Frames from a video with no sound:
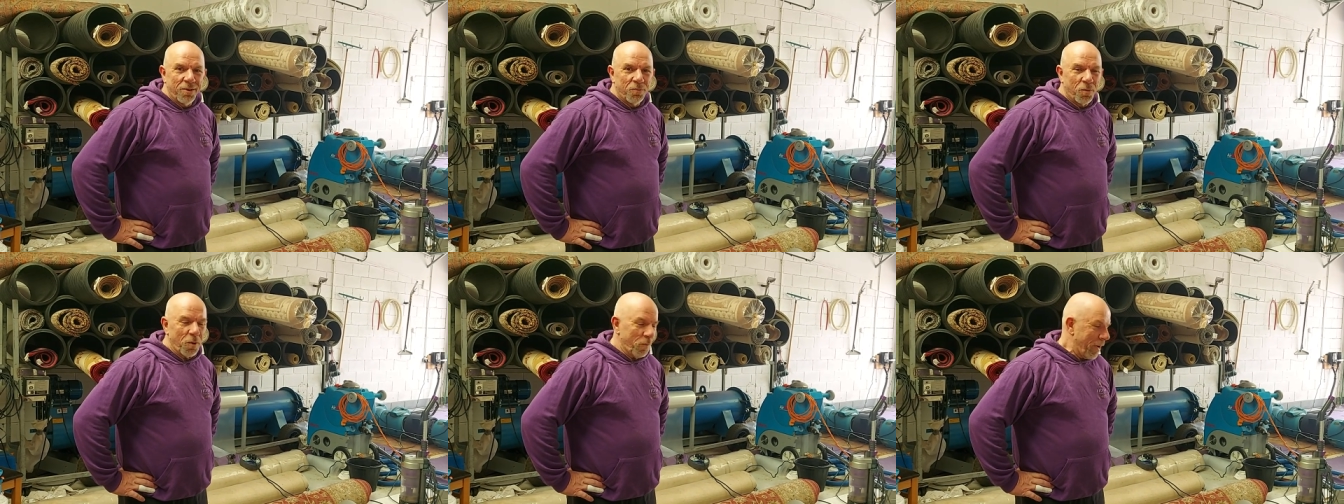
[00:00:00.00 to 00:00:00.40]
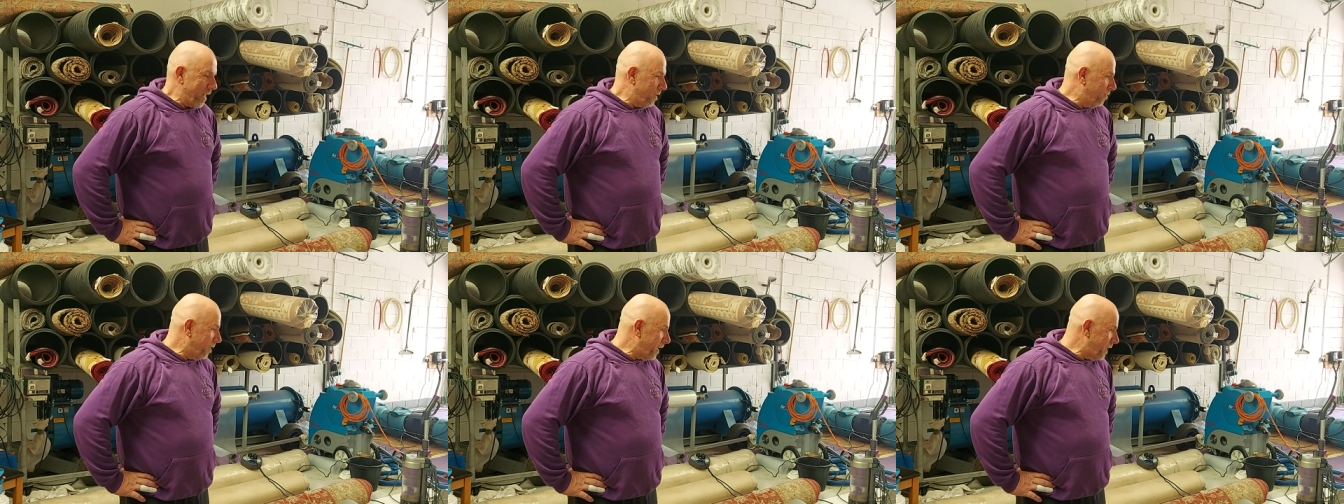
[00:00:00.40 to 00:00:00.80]
what weight
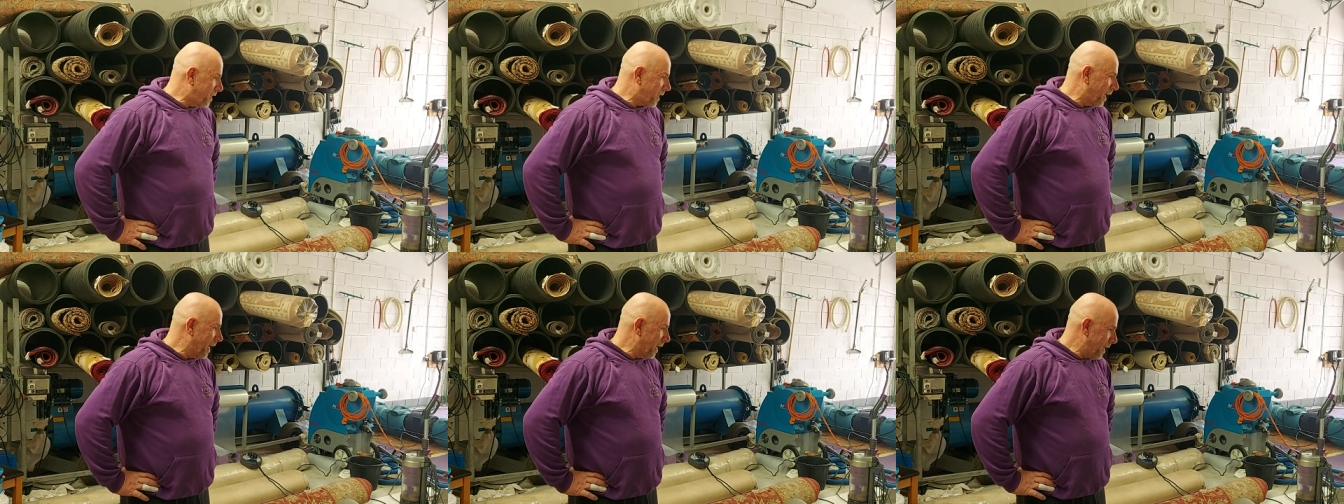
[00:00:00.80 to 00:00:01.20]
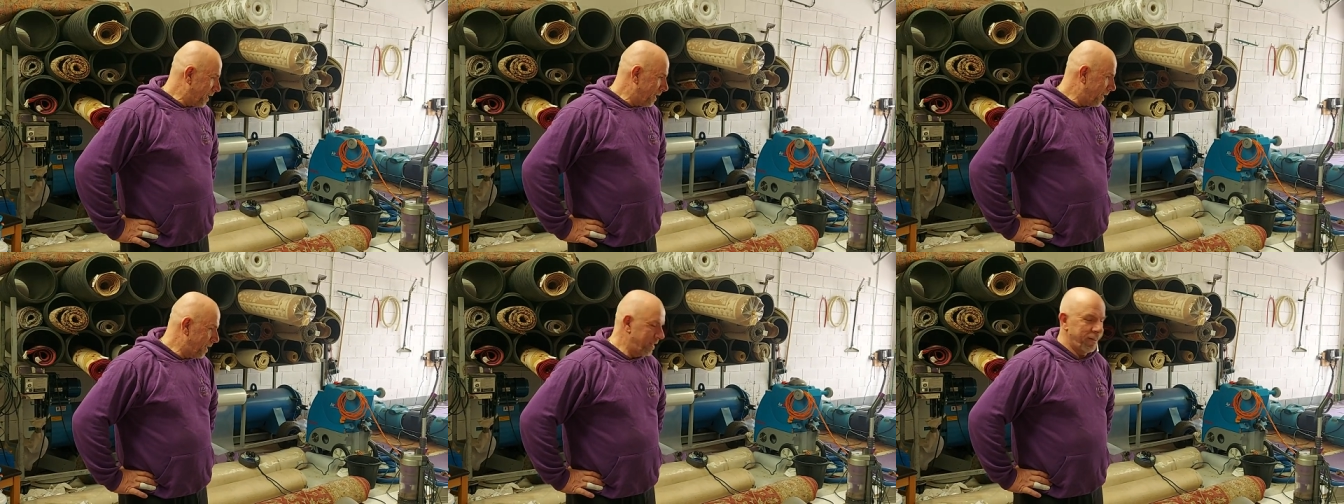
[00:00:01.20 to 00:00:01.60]
the rug is,
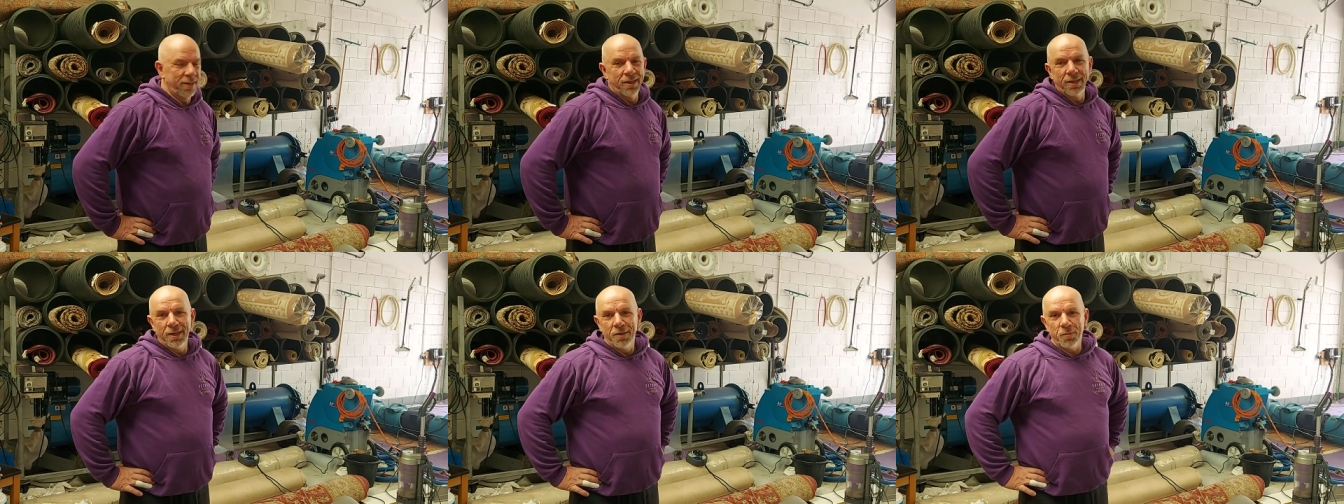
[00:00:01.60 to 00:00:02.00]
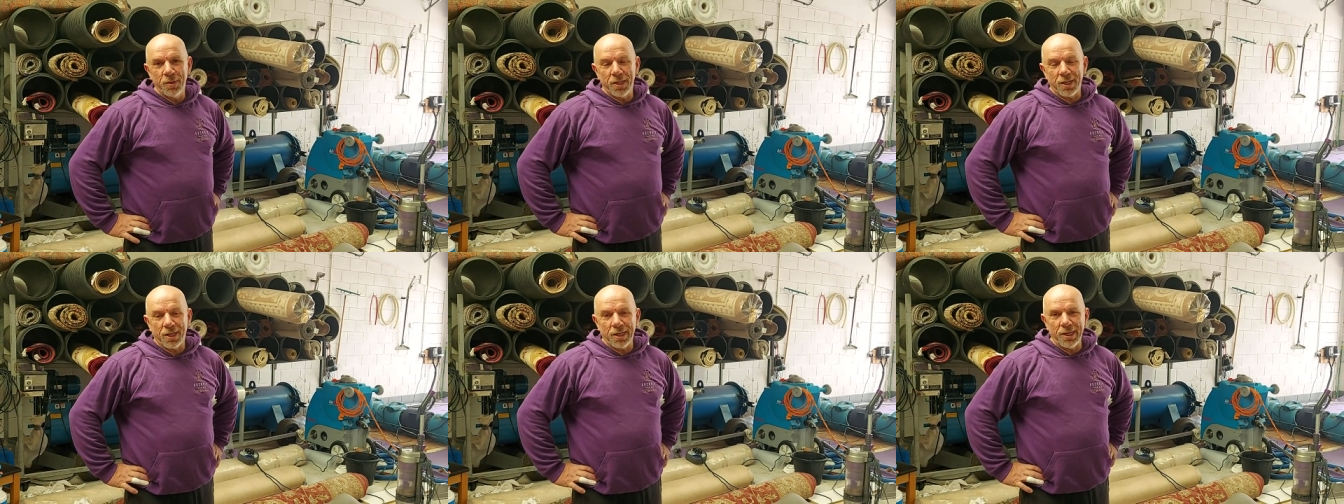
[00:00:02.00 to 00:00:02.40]
we'll
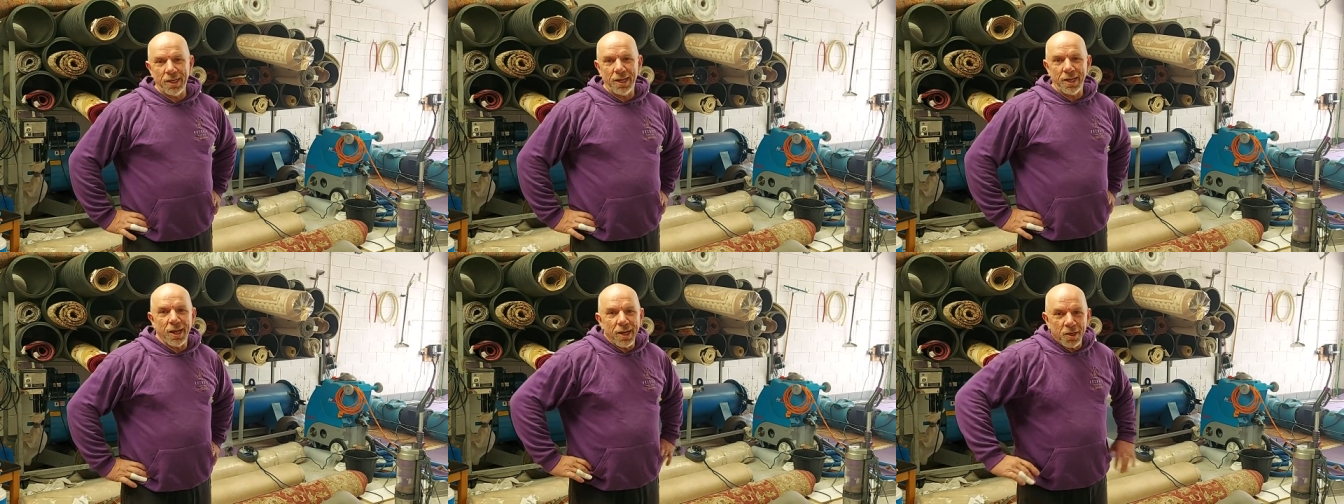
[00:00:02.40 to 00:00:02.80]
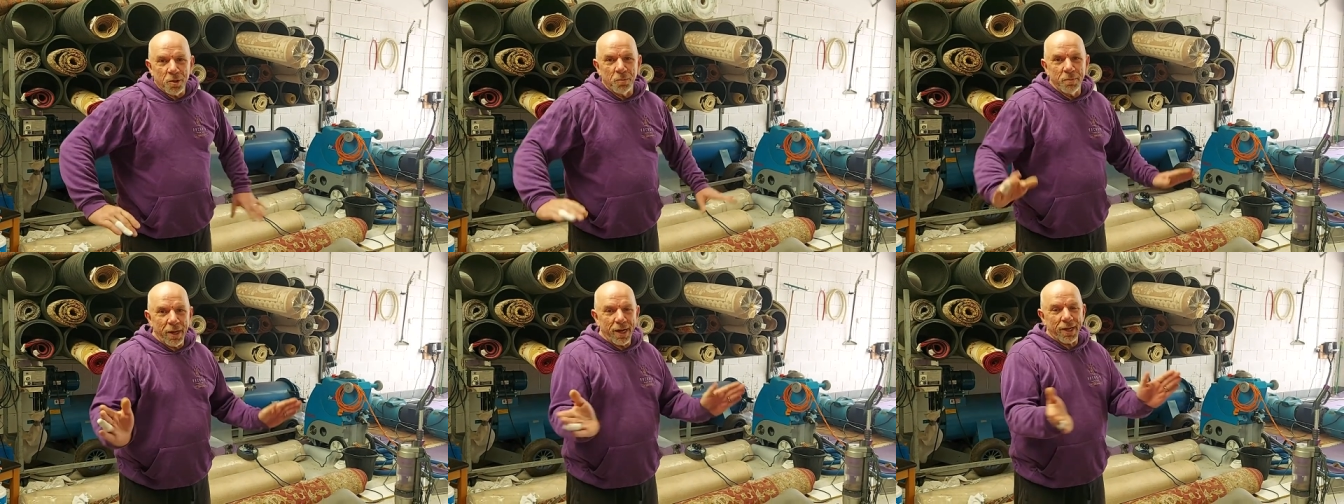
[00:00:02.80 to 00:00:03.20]
then clean it and
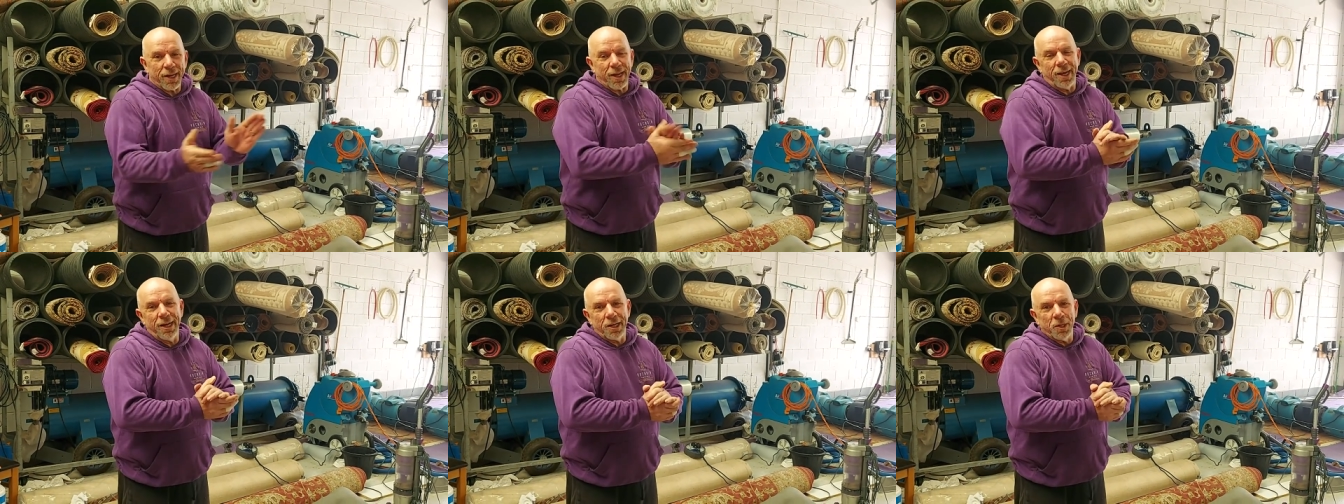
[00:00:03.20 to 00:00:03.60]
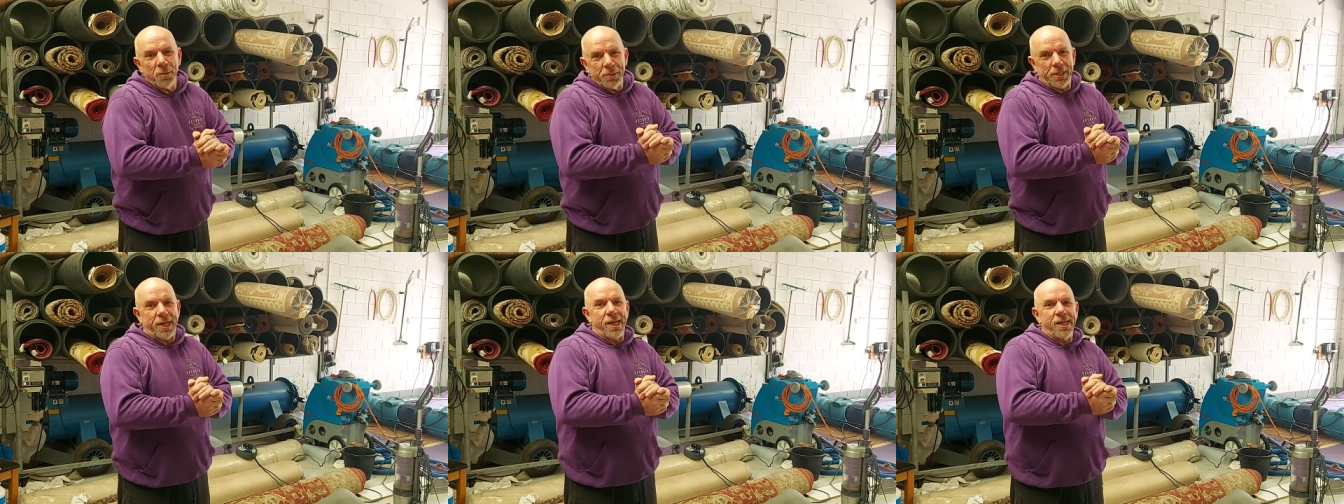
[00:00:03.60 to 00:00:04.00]
come back in a
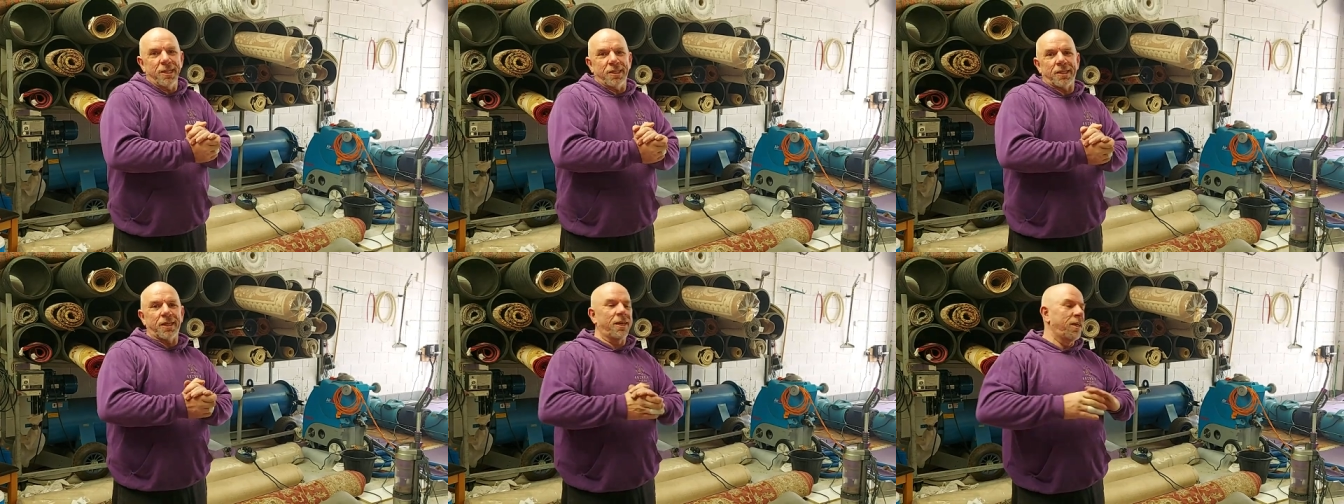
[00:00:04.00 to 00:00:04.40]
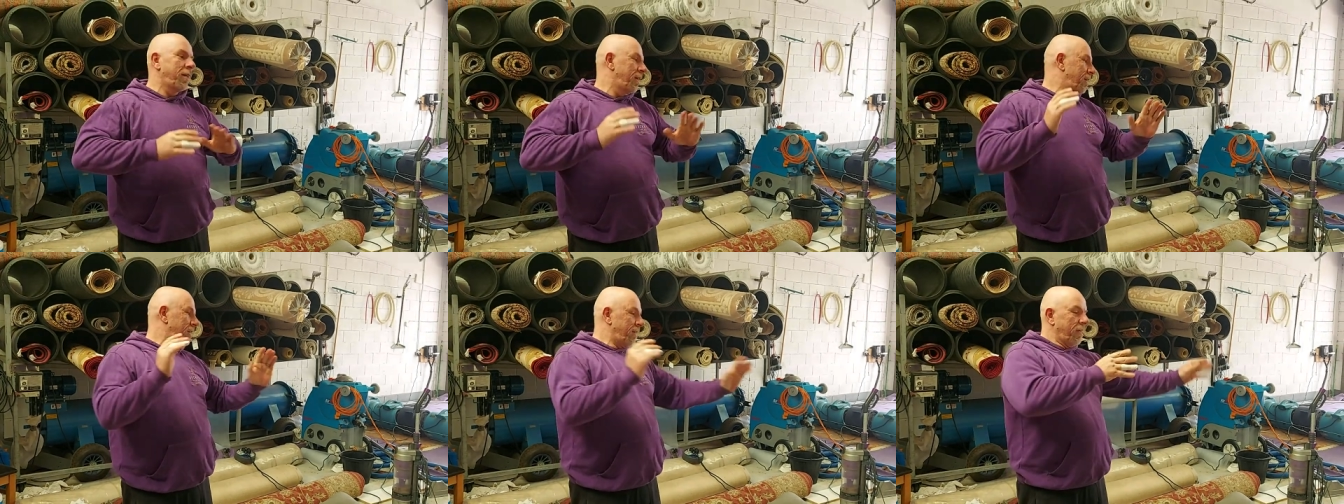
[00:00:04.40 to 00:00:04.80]
couple of days,
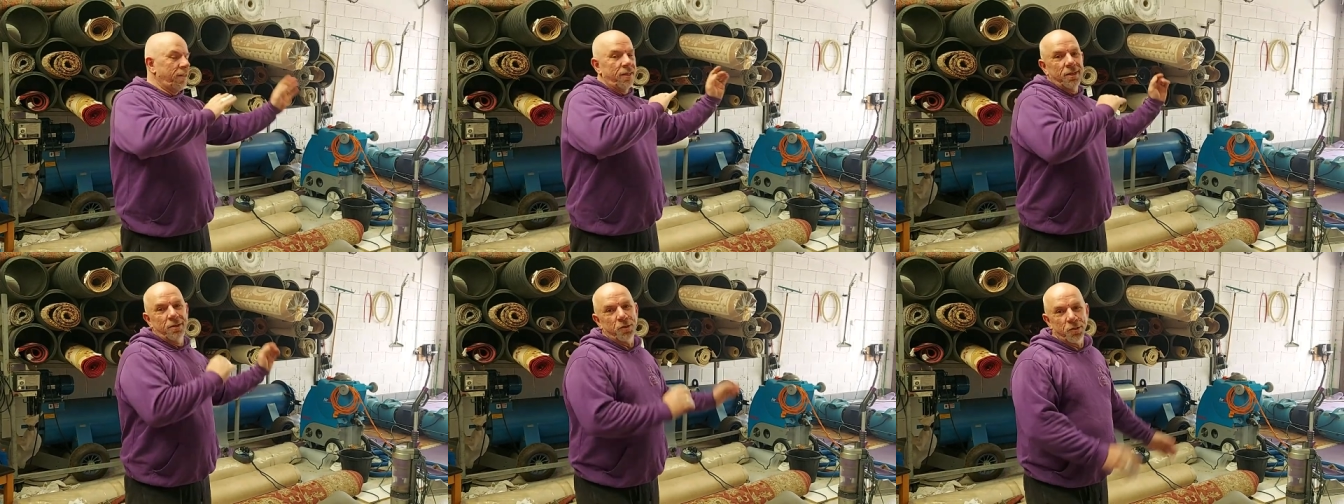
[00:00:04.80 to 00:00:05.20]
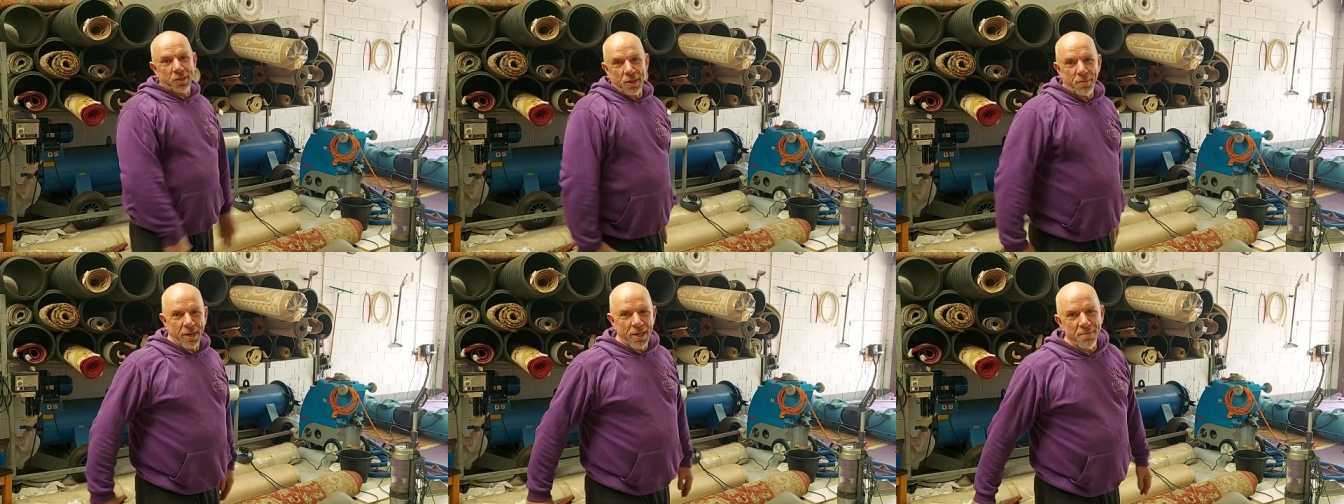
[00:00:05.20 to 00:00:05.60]
do the
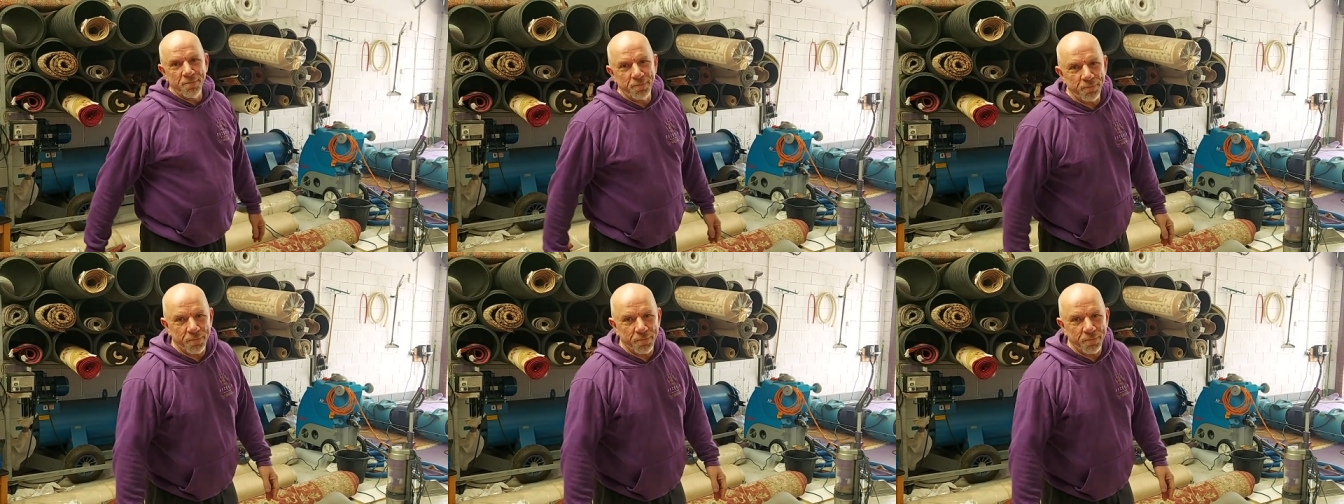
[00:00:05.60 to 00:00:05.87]
same again.